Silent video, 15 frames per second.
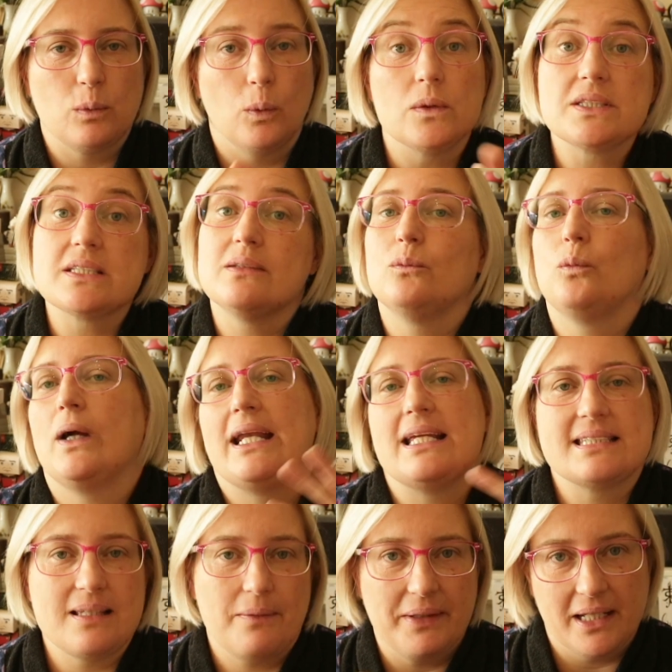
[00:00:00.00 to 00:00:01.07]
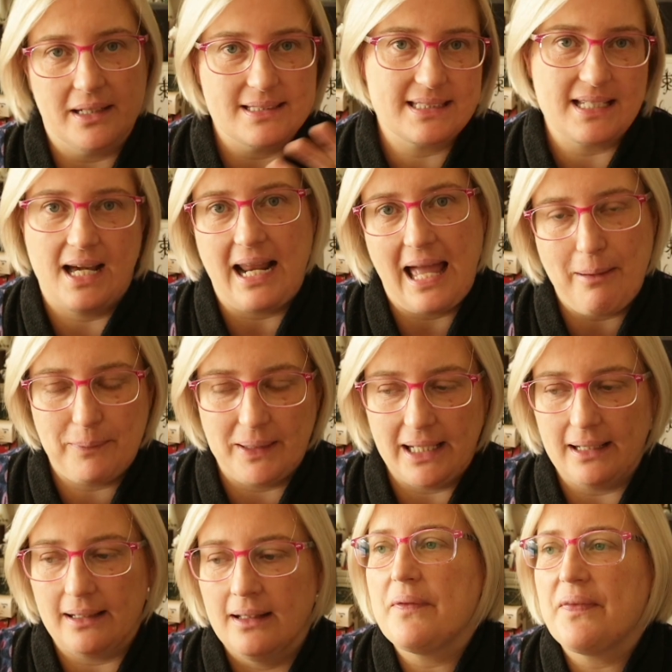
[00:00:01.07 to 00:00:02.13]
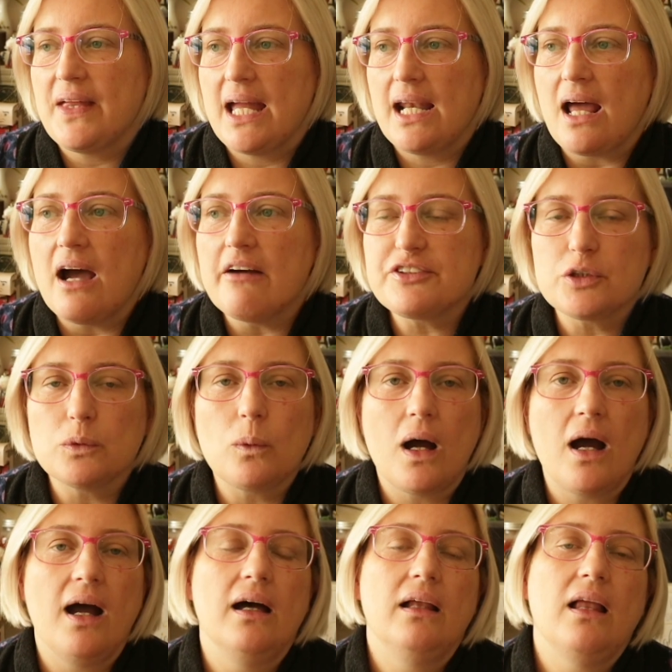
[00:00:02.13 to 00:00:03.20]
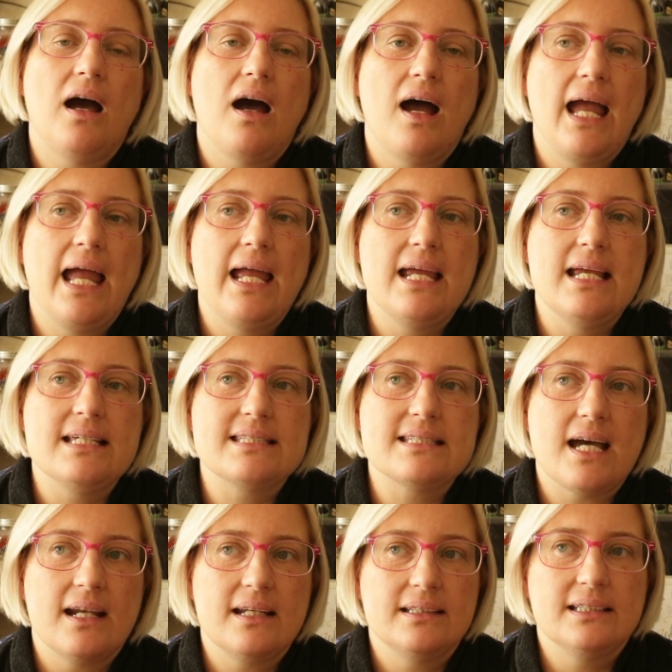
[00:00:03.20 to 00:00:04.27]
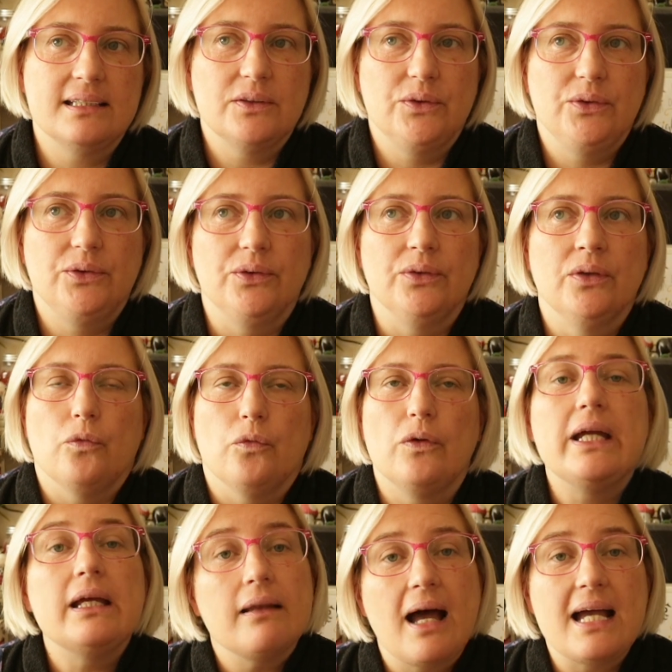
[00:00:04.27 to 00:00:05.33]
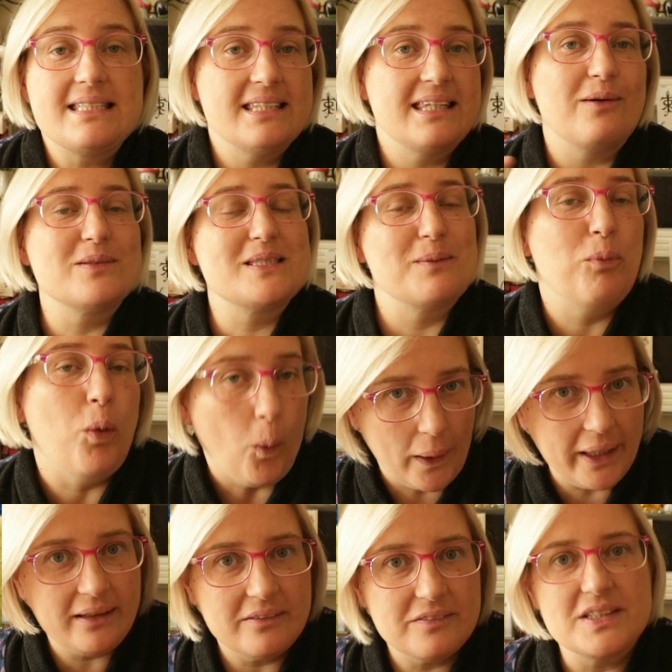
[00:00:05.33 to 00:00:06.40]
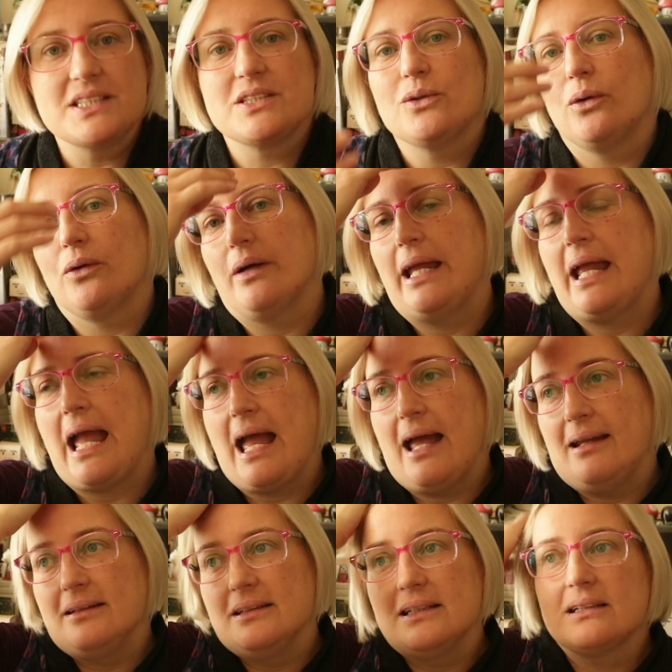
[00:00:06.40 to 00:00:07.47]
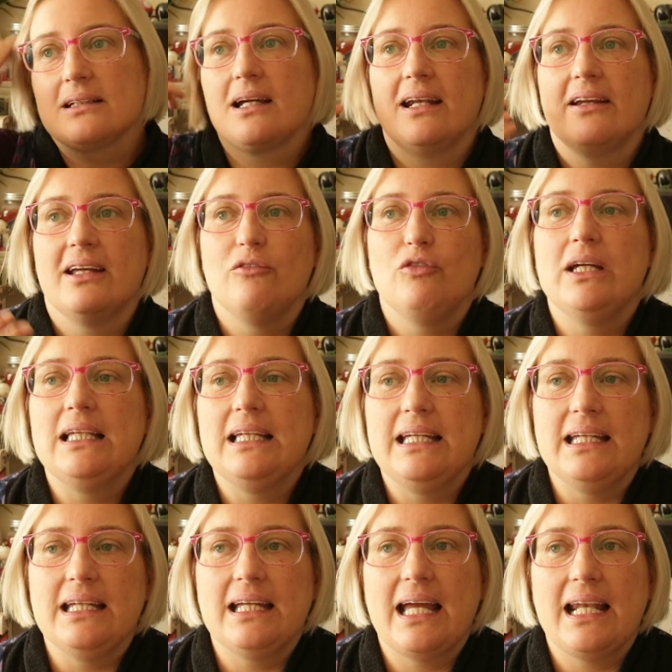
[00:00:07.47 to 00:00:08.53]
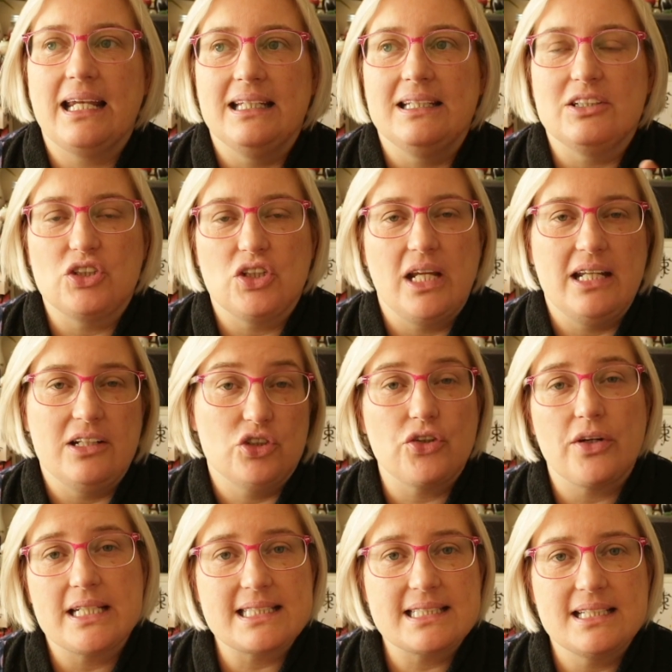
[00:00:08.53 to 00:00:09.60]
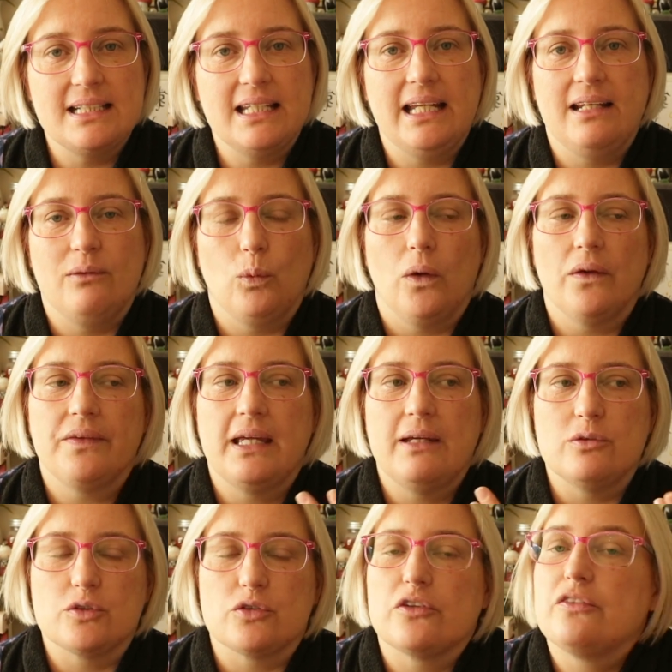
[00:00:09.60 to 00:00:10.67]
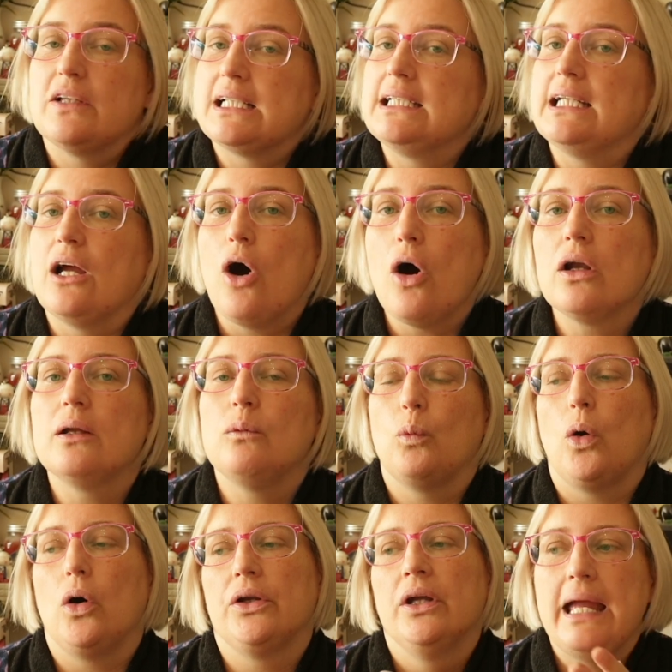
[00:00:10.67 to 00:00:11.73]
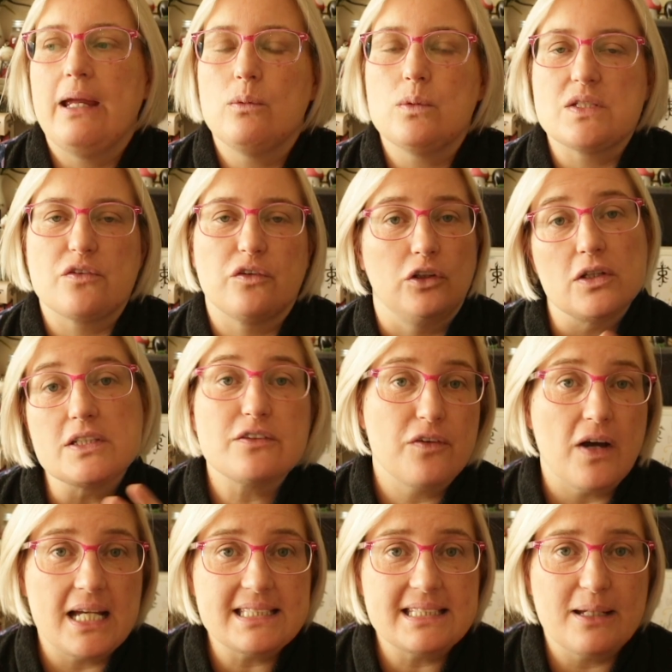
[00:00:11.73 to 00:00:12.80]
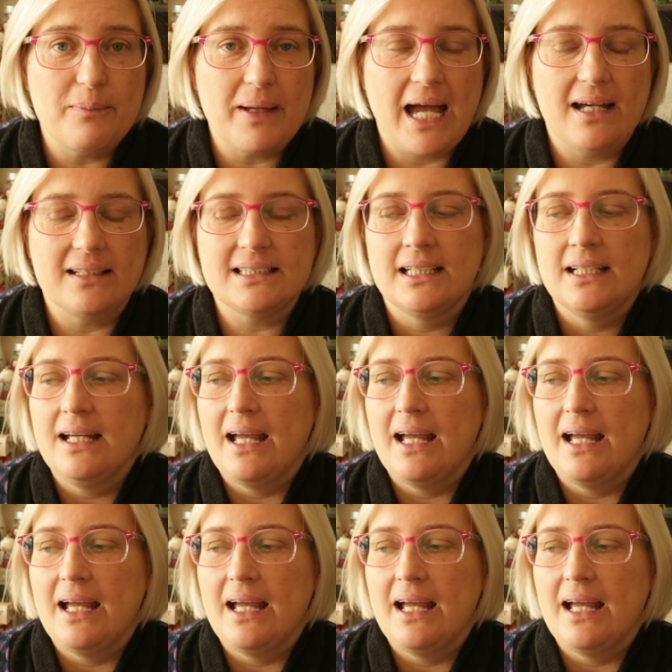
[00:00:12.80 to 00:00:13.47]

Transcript: What, when is something going to start happening? But then after a while, I started to realize that that was the point of the story and kind of really get in, interested in what he was reflecting on and what he was philosophizing about.